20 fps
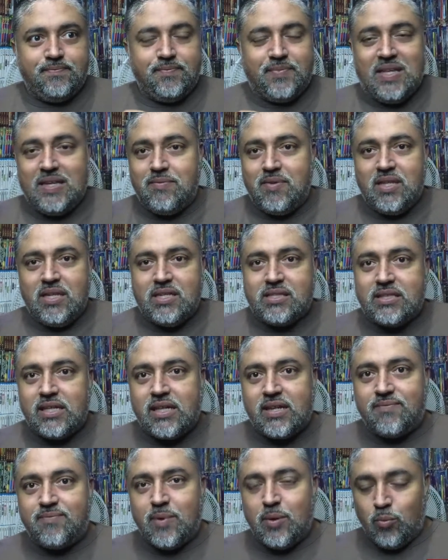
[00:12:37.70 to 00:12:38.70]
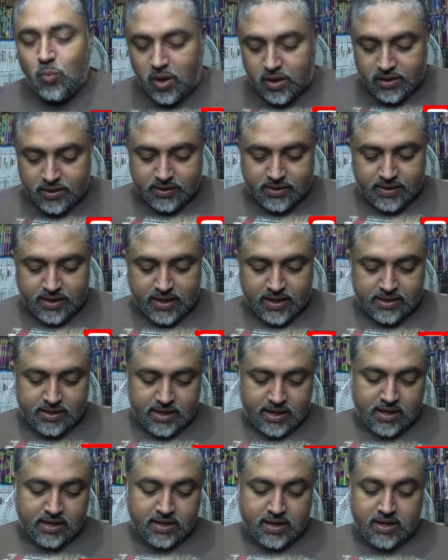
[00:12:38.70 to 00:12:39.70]
DVDs that I've been wanting to get,
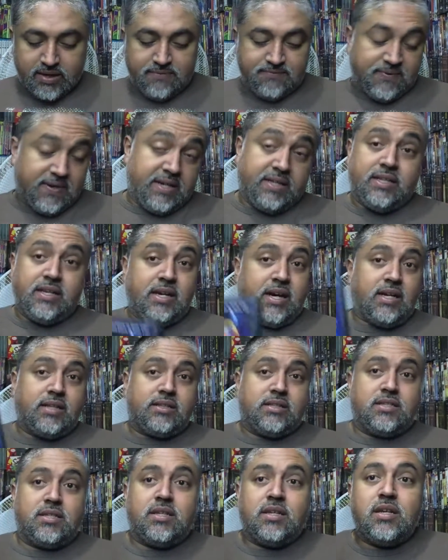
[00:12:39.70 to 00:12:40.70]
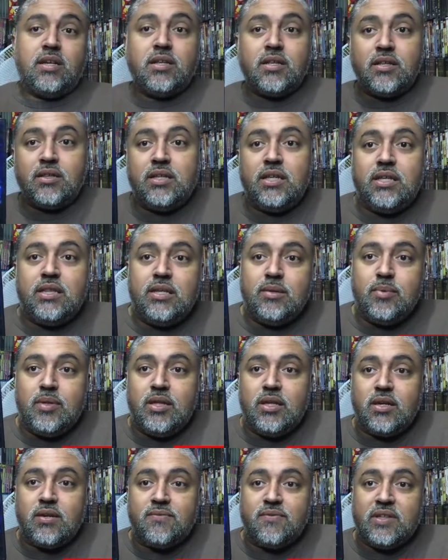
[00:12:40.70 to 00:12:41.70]
and I finally got the
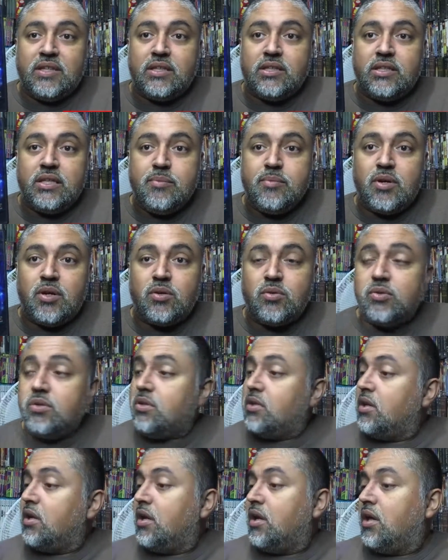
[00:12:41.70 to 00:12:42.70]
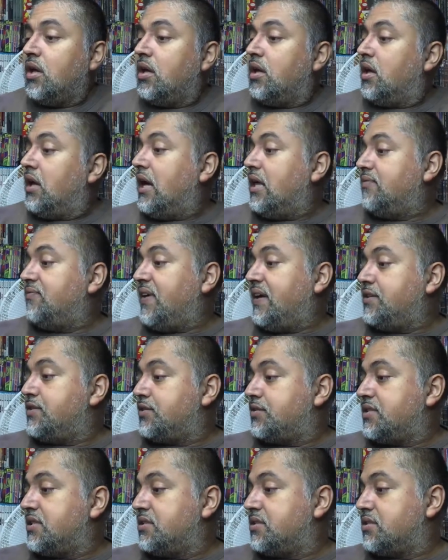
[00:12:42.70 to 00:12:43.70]
DVD of Little Nemo
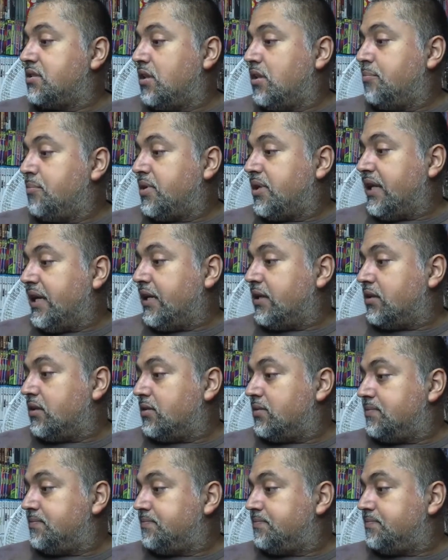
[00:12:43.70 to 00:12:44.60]
Adventures in Slumberland.